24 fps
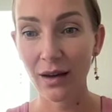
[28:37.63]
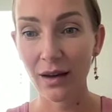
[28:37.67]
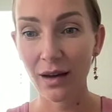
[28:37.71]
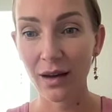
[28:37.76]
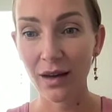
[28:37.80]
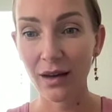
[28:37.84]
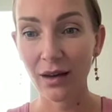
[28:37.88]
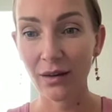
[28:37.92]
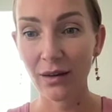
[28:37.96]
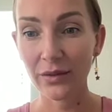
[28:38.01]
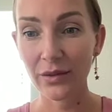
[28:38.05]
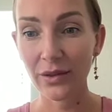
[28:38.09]

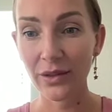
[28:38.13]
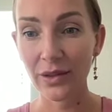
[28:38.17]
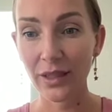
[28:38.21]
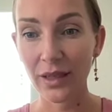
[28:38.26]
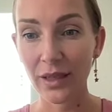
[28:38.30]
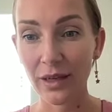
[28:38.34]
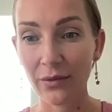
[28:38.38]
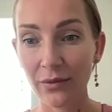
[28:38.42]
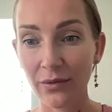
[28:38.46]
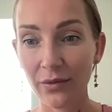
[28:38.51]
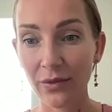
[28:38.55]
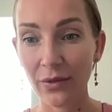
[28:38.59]
First
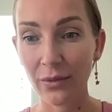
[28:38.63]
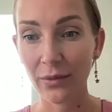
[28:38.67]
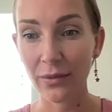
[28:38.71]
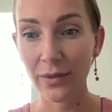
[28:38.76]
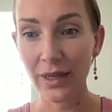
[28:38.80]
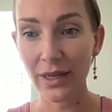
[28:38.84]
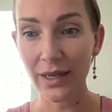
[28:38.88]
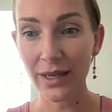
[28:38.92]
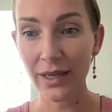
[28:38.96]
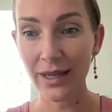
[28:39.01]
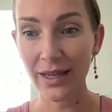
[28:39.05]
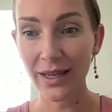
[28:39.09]
time for
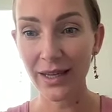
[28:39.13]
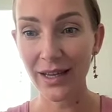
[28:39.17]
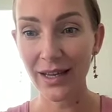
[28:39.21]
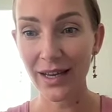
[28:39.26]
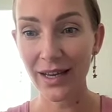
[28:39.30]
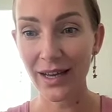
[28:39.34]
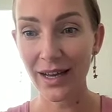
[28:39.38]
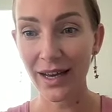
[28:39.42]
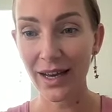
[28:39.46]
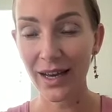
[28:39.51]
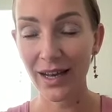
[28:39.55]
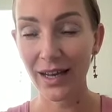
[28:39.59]
me.
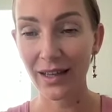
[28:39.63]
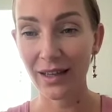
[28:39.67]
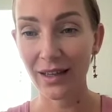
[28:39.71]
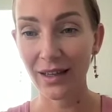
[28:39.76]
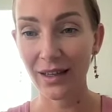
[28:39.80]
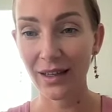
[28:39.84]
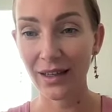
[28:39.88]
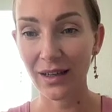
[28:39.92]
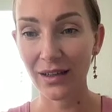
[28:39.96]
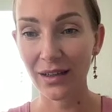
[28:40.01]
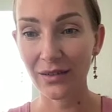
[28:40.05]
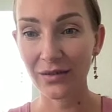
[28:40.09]
I
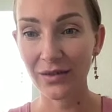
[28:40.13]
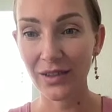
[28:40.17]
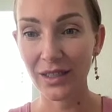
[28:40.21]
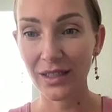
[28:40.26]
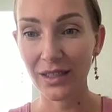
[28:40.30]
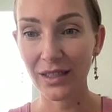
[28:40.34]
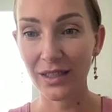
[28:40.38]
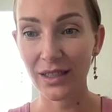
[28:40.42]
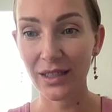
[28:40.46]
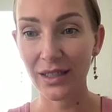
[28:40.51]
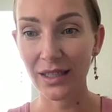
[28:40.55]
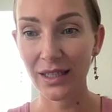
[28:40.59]
loved
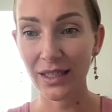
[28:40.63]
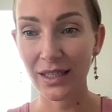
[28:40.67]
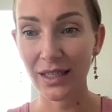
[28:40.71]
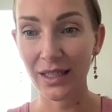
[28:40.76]
it.